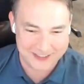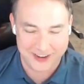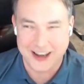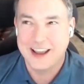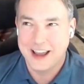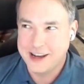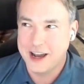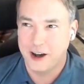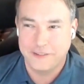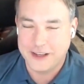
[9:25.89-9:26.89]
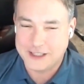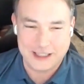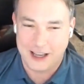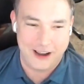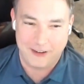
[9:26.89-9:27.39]
But no, if it's
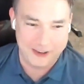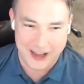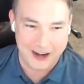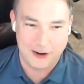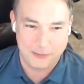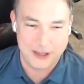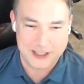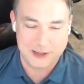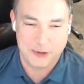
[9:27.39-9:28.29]
low, I will not replace it.